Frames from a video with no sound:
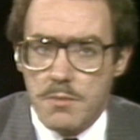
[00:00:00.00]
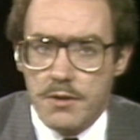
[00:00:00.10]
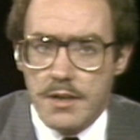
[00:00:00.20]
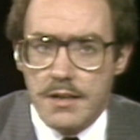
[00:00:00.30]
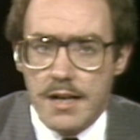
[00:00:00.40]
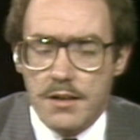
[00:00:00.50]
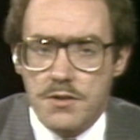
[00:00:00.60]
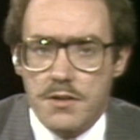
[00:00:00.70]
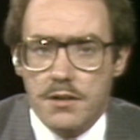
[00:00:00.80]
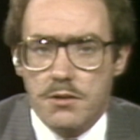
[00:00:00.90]
million
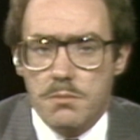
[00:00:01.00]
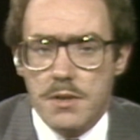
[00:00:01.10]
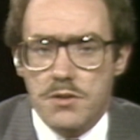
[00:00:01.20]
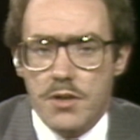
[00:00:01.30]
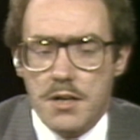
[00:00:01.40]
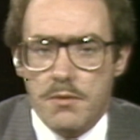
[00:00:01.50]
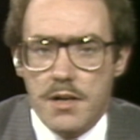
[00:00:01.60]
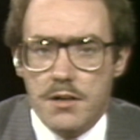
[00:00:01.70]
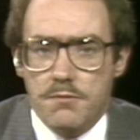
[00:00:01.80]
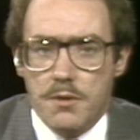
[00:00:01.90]
that could be
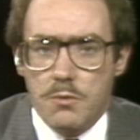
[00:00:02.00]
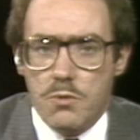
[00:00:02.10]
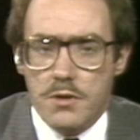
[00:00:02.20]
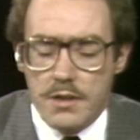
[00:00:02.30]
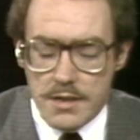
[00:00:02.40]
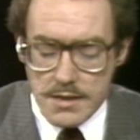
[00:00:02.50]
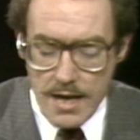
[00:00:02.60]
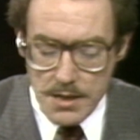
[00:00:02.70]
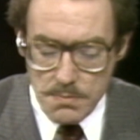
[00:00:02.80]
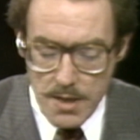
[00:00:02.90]
generated from quarterly
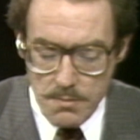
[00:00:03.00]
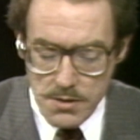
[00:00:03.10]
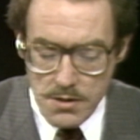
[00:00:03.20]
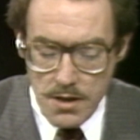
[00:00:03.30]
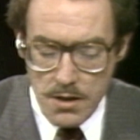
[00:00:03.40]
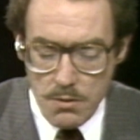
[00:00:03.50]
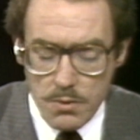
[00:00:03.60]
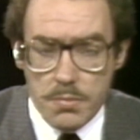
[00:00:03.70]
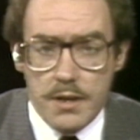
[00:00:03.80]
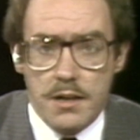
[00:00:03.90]
tax payments
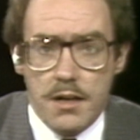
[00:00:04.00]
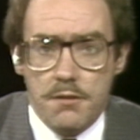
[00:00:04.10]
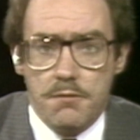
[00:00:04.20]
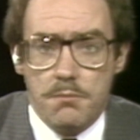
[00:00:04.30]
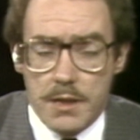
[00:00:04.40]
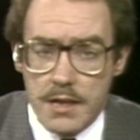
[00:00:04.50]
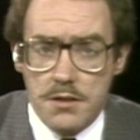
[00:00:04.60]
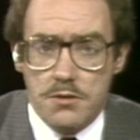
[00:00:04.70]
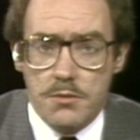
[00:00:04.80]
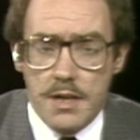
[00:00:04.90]
would be enough money
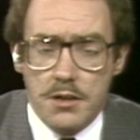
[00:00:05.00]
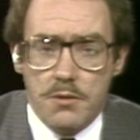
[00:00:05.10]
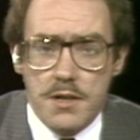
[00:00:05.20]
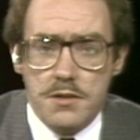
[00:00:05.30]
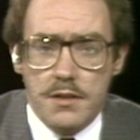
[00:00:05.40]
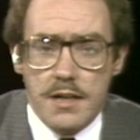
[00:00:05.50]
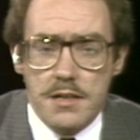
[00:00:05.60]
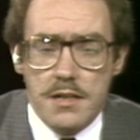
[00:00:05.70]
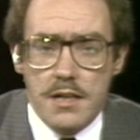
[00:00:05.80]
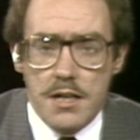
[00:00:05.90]
to increase the
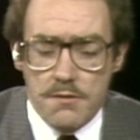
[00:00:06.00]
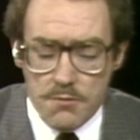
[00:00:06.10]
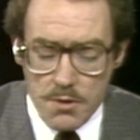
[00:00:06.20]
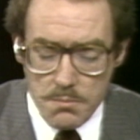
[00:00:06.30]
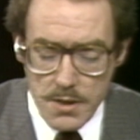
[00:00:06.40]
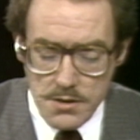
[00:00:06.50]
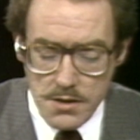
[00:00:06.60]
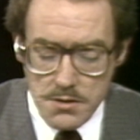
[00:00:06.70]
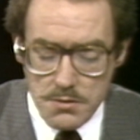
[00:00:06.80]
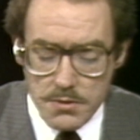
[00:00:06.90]
1984
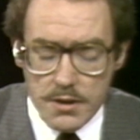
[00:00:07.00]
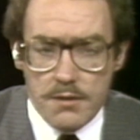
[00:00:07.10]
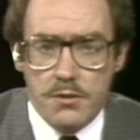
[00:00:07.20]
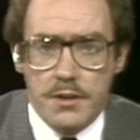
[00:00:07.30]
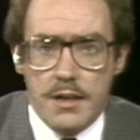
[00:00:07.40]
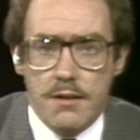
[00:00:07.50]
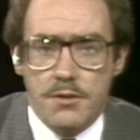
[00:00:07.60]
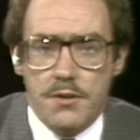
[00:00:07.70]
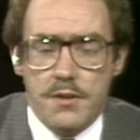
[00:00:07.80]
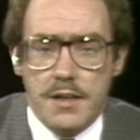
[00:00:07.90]
budgets to a level the
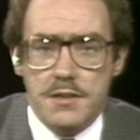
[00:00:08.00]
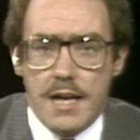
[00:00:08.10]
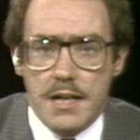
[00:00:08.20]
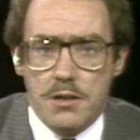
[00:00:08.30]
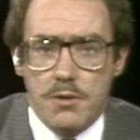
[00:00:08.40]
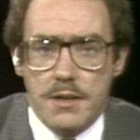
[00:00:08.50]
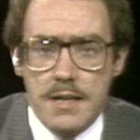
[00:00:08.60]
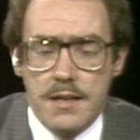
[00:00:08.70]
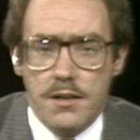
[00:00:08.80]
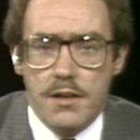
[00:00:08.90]
governor thinks adequate.
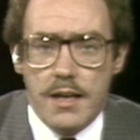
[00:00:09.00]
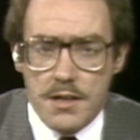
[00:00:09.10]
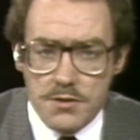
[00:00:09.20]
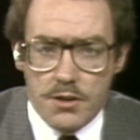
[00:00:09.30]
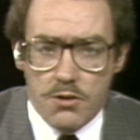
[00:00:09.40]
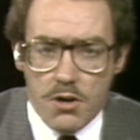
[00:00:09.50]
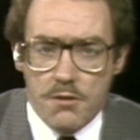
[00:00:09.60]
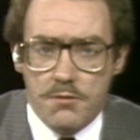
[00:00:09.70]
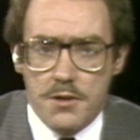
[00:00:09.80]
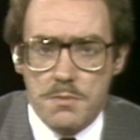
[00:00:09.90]
Hence the
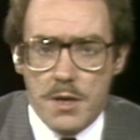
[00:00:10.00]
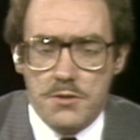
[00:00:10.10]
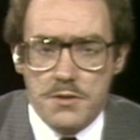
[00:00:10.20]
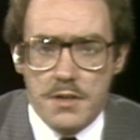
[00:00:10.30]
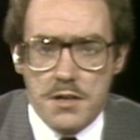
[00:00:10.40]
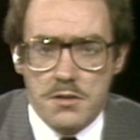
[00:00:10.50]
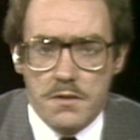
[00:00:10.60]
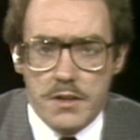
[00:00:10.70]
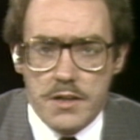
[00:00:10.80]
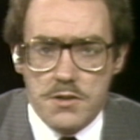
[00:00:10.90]
call for a special session
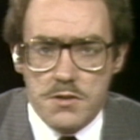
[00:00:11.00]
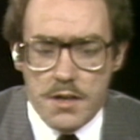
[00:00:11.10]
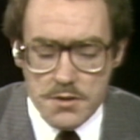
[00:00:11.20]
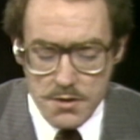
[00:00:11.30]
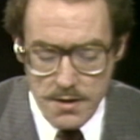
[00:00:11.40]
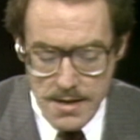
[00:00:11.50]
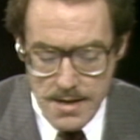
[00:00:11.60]
of the legislature.